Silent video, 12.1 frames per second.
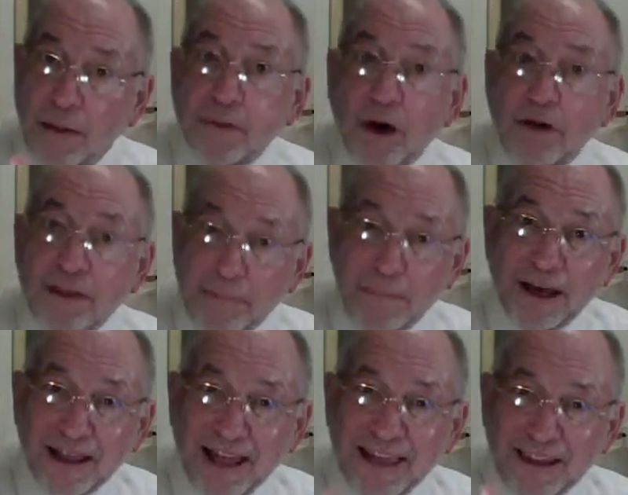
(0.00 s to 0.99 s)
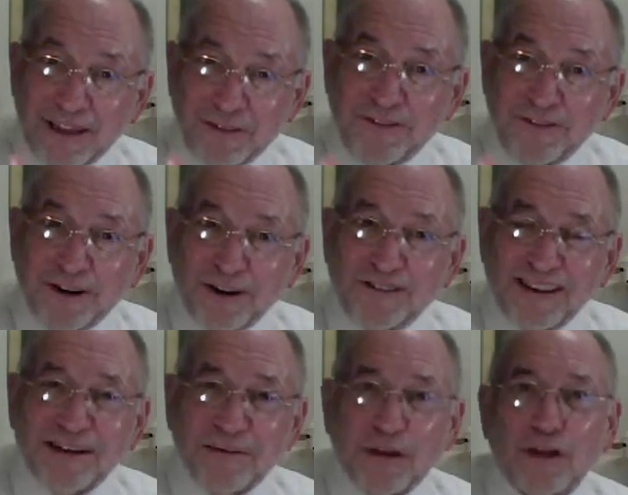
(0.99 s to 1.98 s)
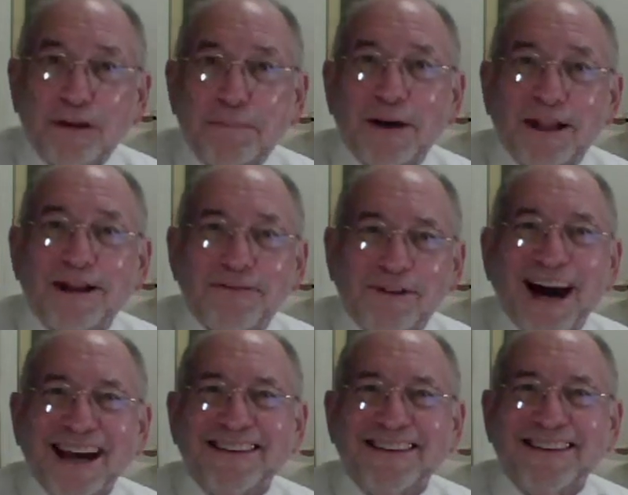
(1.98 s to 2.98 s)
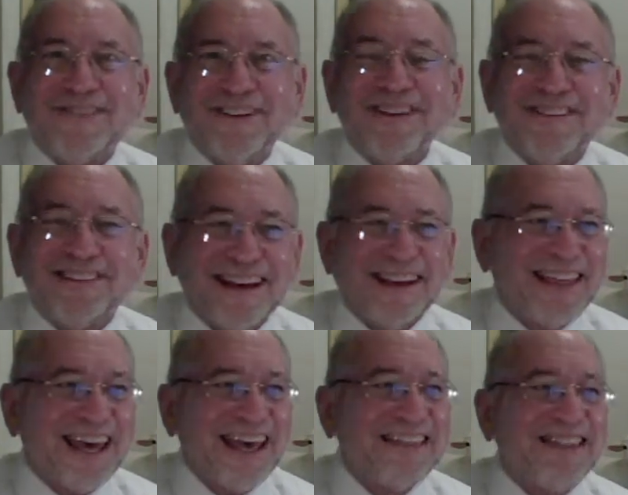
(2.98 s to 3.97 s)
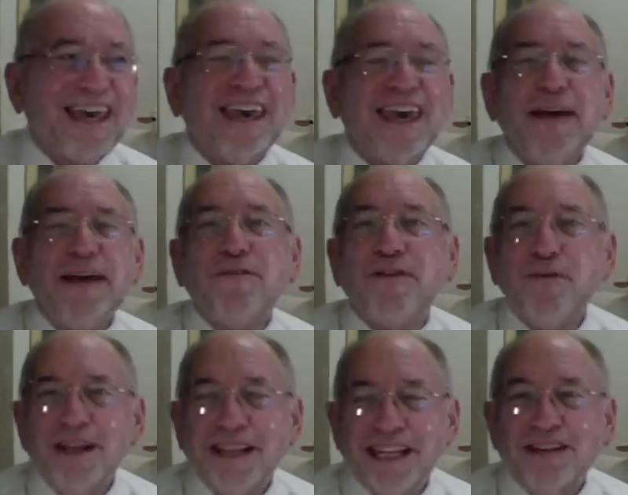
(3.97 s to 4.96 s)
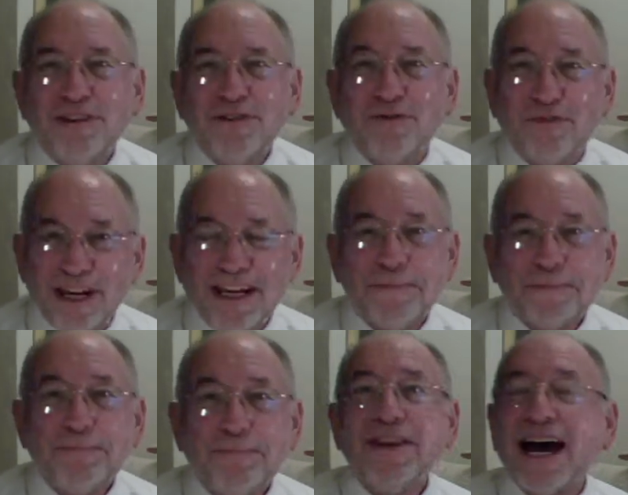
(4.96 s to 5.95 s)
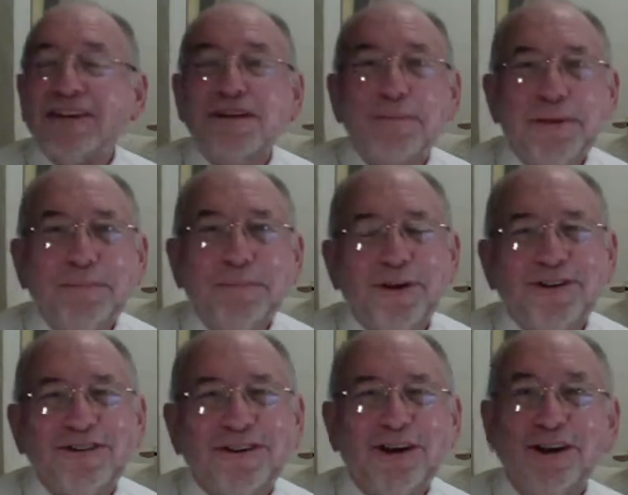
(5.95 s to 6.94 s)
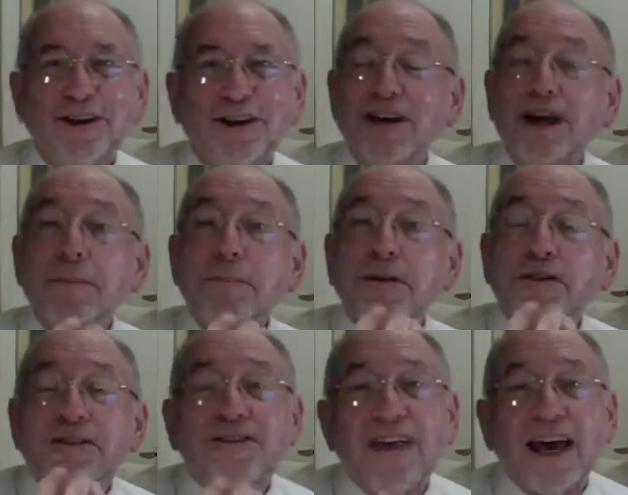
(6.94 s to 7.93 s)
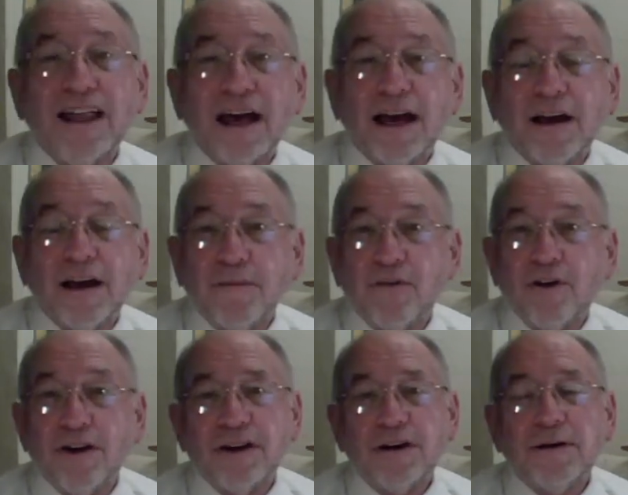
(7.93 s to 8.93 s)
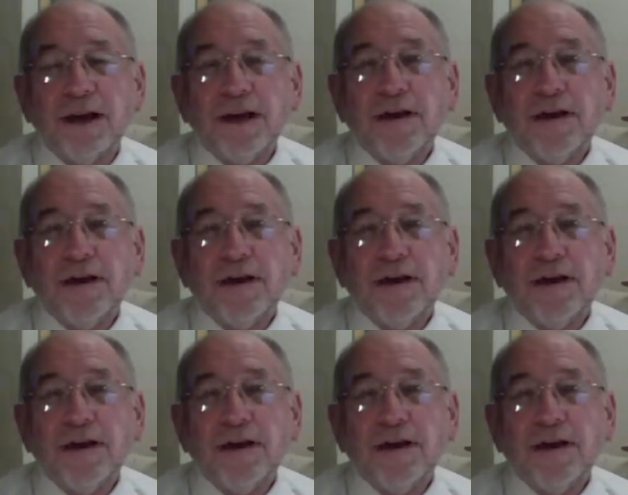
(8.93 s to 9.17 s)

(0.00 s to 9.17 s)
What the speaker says: on the bill, on the Bill of Rights, the first thing they came for religious freedom, not to be persecuted, but to sell for their